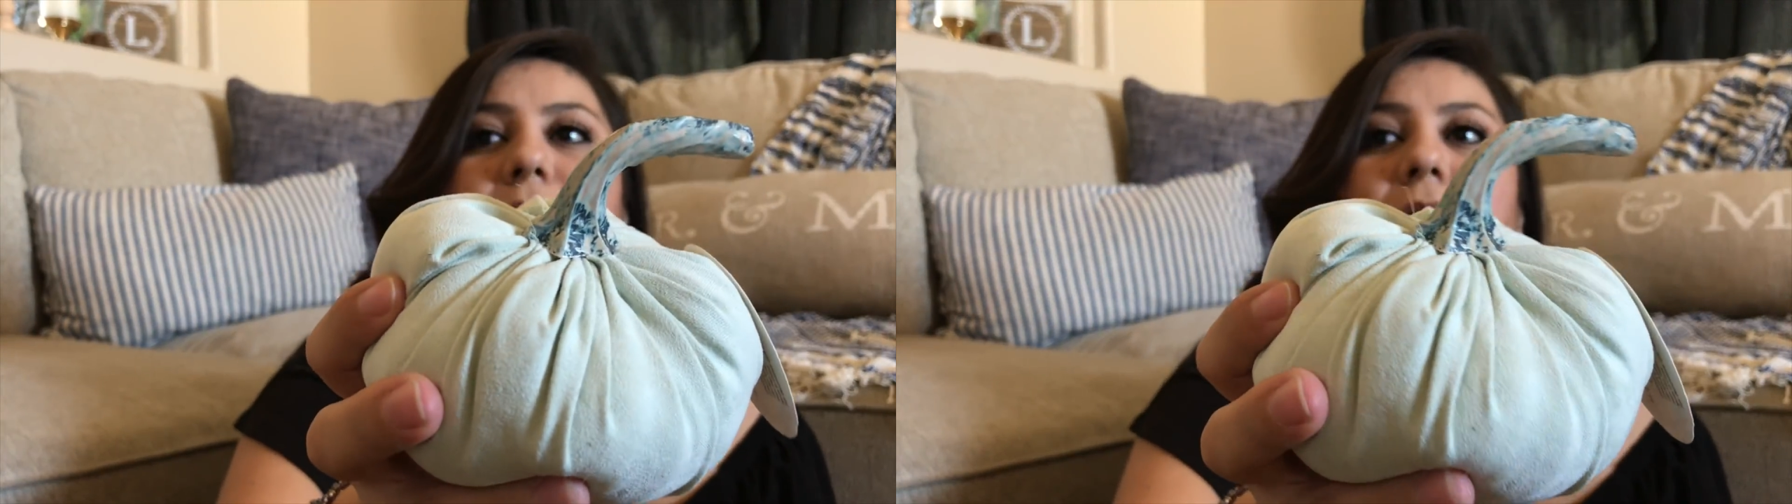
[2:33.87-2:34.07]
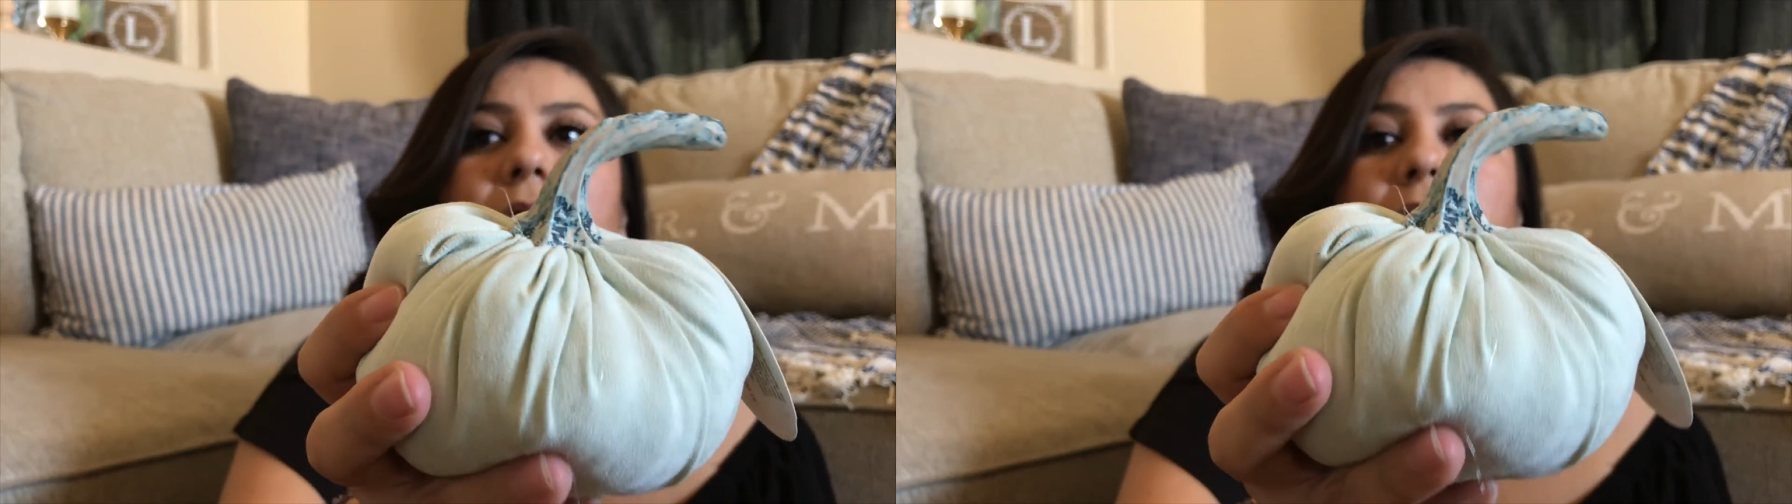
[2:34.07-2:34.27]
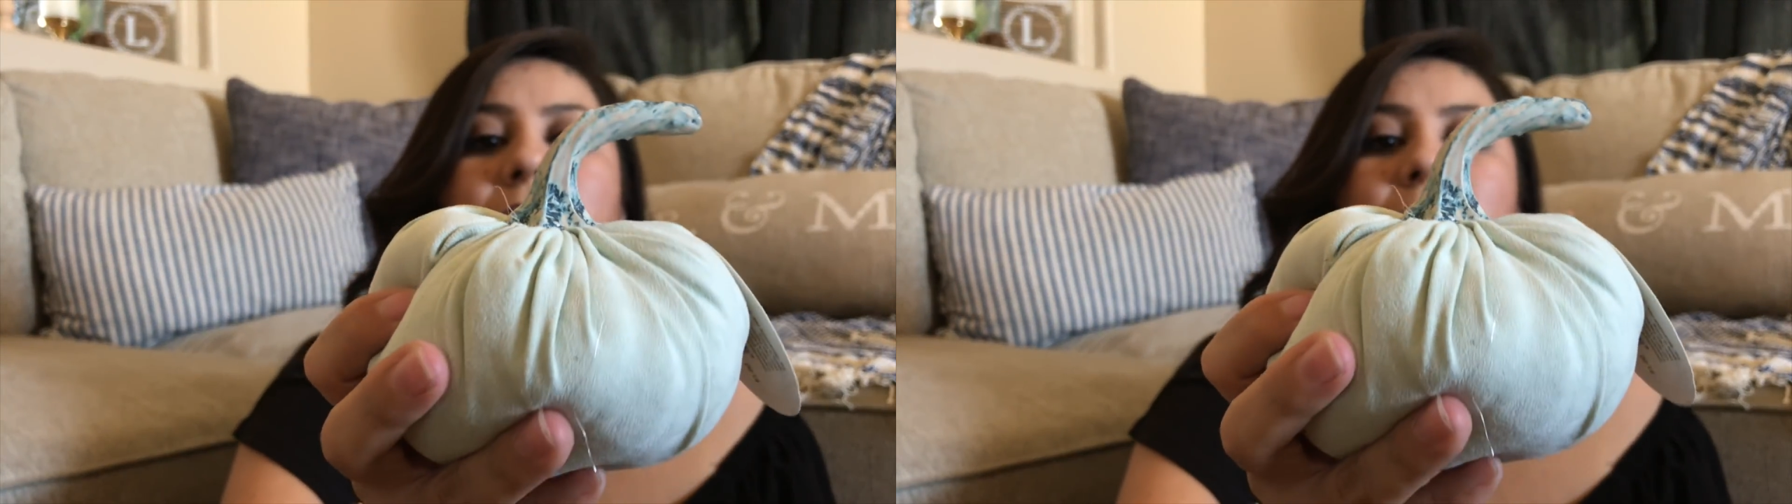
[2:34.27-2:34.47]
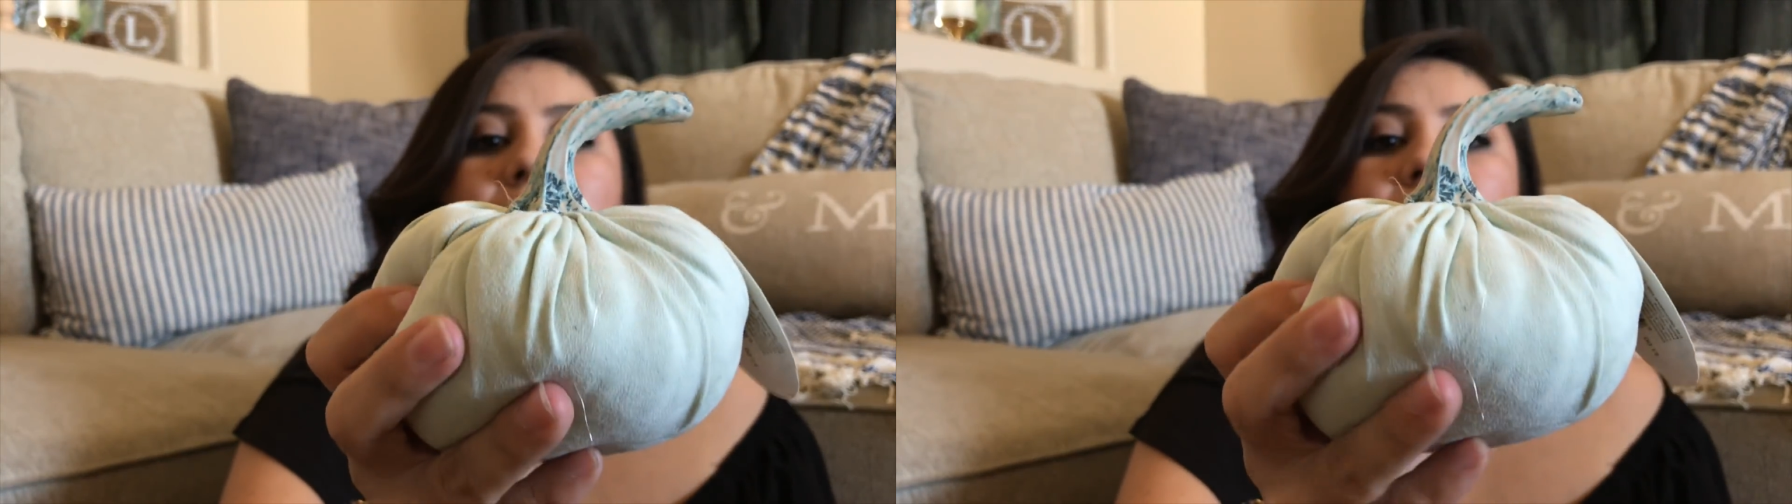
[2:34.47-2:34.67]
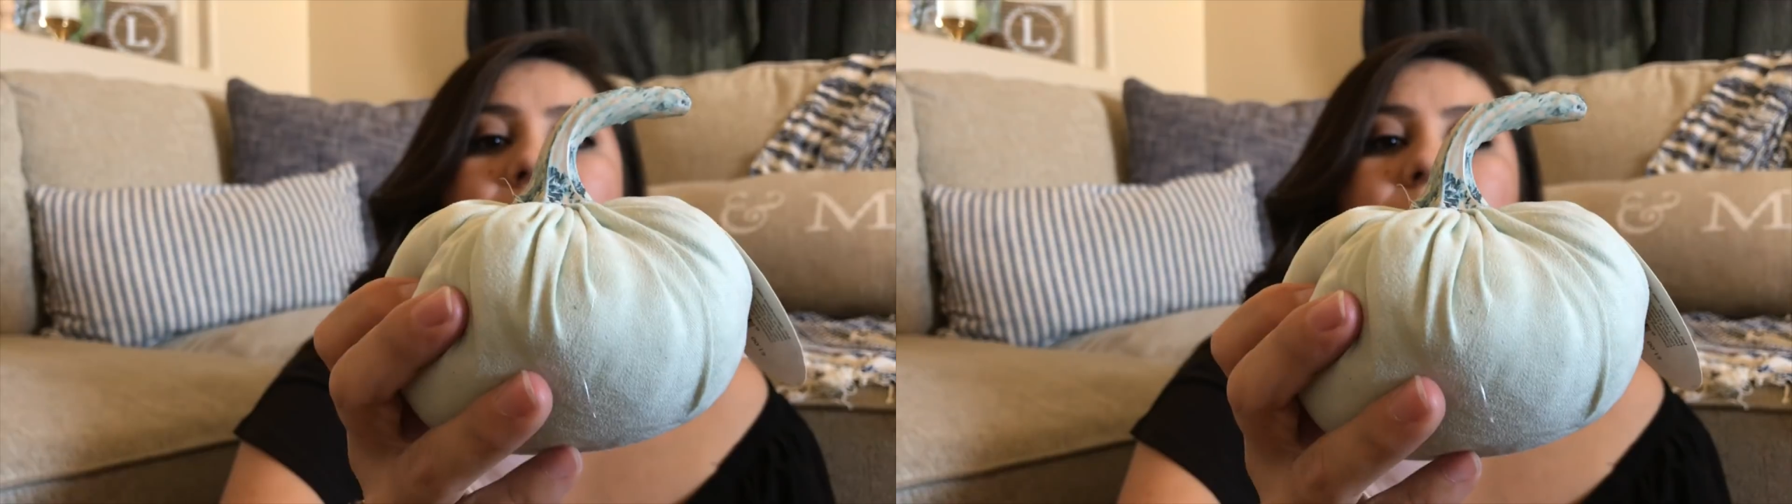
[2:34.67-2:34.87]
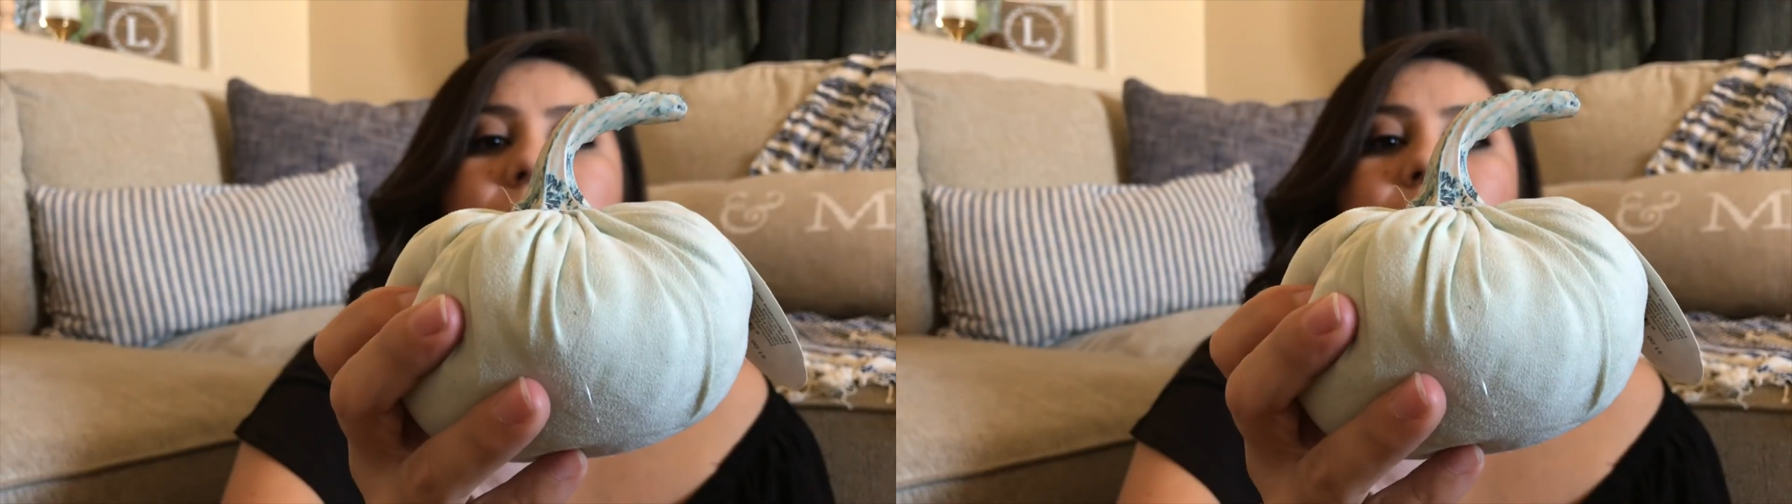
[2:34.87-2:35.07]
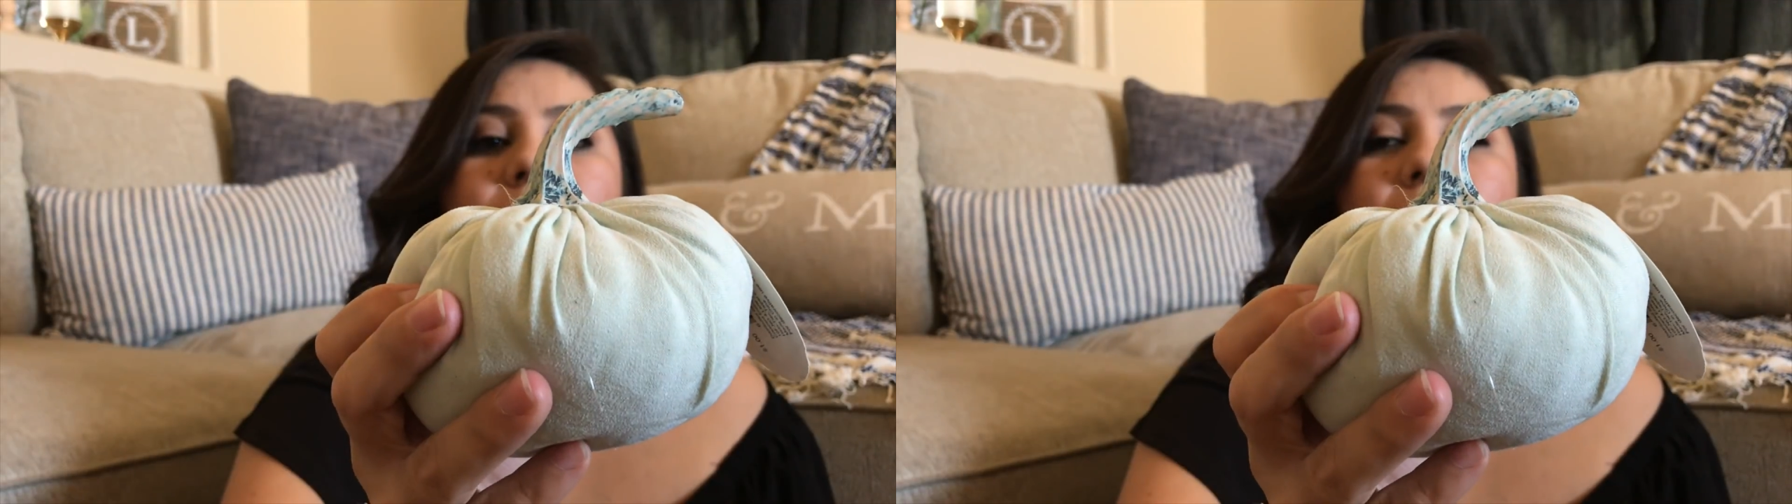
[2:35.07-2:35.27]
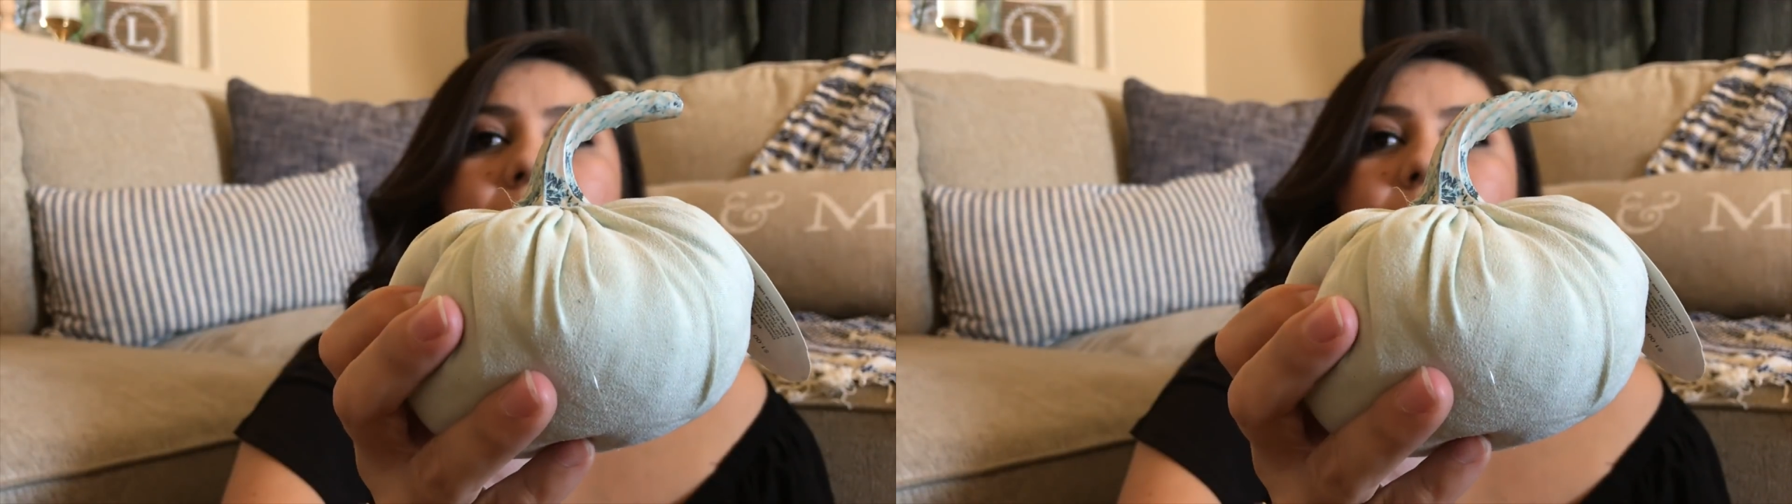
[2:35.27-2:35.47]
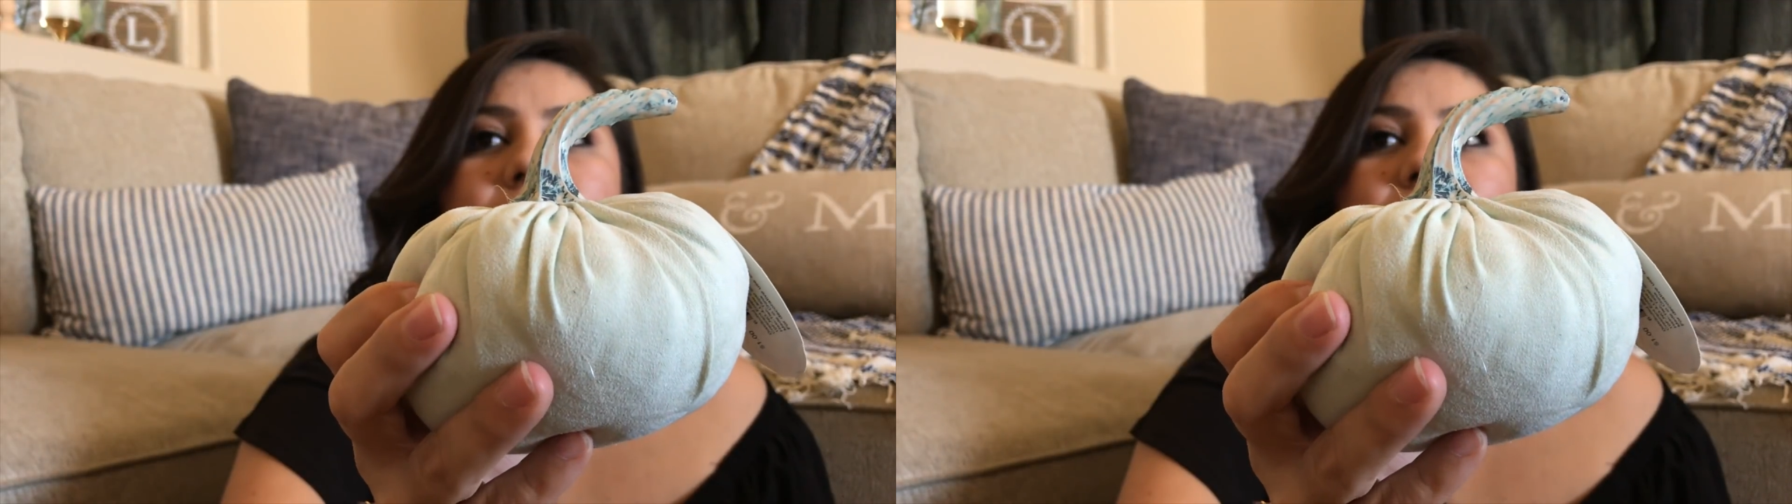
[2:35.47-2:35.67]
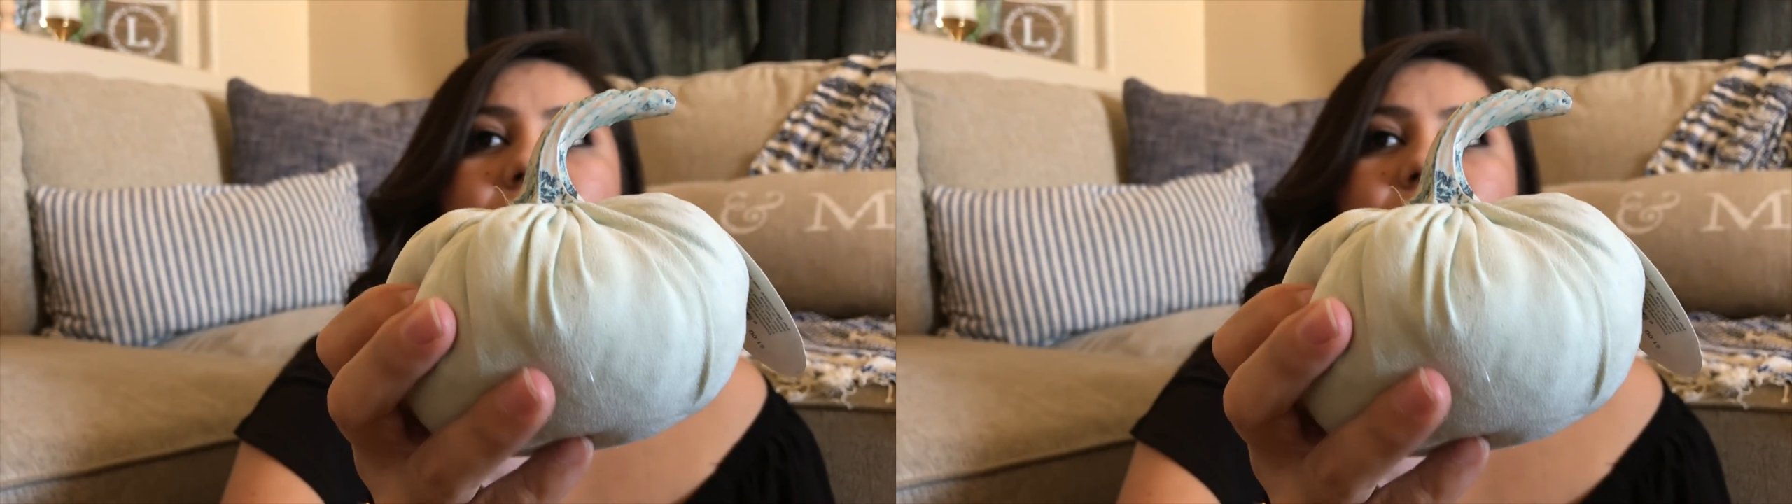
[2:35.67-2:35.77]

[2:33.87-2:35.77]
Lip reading: I do not